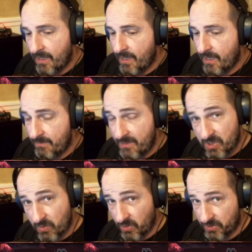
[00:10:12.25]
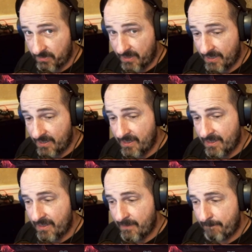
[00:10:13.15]
and it means the world to me.
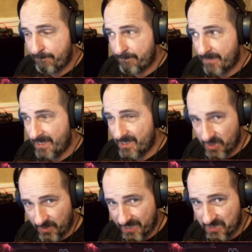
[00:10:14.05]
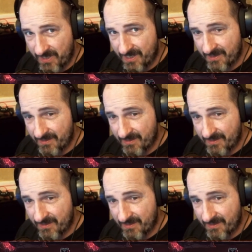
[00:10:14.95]
Until next week.